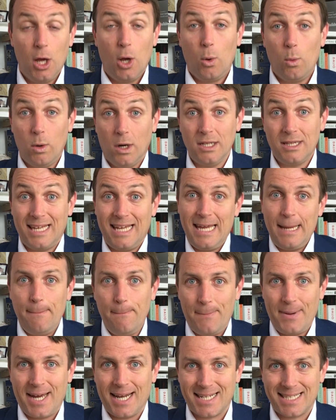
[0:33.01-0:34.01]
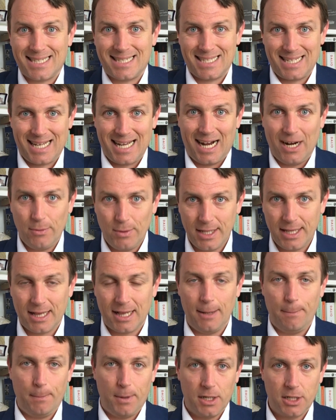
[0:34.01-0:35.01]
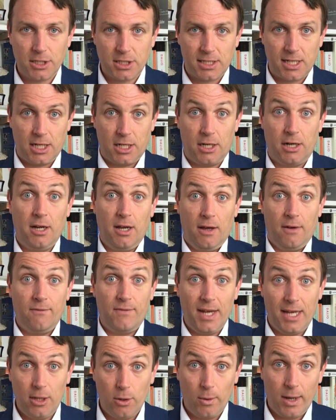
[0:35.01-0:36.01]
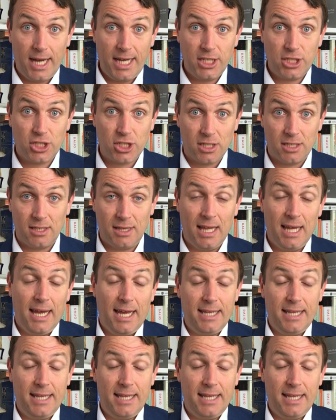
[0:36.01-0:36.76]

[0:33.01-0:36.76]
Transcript: what impacts currently Berkshire valuation,